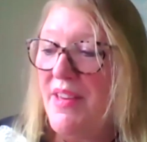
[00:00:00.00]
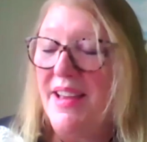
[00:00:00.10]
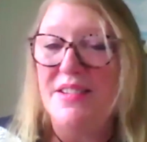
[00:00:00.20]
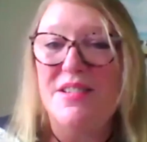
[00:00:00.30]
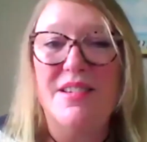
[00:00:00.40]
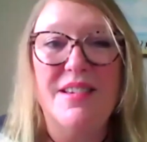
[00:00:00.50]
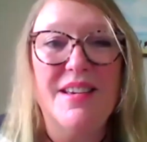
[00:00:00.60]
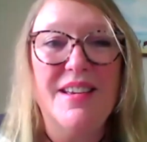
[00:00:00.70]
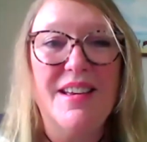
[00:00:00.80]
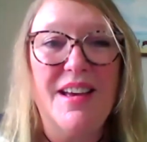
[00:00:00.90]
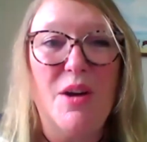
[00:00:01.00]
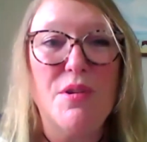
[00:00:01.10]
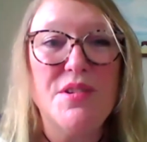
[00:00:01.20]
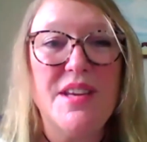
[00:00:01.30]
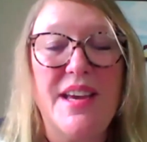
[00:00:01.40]
And with that,
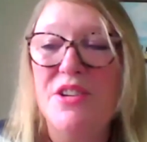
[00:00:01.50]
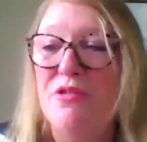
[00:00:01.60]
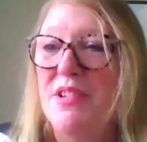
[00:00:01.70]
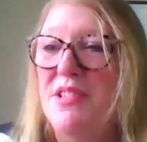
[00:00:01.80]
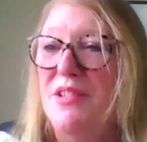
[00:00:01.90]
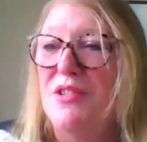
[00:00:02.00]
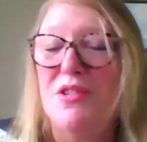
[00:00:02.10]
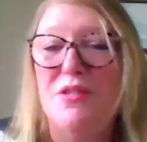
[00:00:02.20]
I want to enter